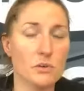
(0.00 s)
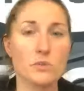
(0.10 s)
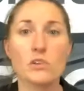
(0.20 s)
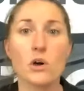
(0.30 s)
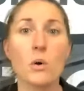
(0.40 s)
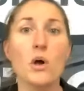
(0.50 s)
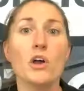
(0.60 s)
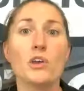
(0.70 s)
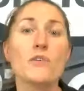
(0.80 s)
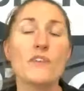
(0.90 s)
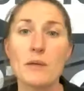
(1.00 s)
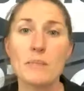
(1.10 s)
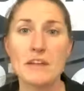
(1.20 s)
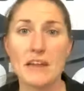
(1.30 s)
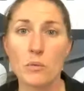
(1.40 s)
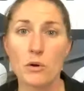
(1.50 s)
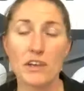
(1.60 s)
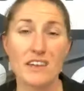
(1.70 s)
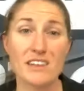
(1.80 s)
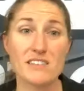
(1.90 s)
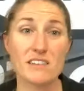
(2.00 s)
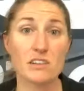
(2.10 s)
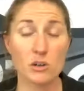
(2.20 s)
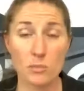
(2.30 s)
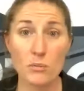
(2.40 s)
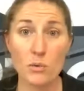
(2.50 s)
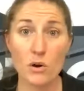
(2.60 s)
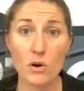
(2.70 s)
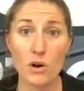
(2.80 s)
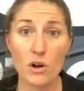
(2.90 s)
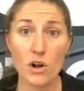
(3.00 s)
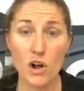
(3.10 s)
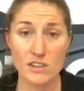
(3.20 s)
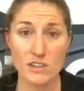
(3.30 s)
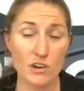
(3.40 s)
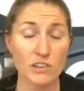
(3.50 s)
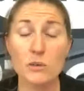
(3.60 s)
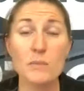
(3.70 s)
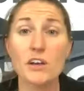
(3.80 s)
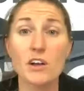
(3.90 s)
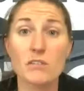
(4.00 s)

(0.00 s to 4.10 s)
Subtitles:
So you have IP networking, it's a little bit more cost or a little bit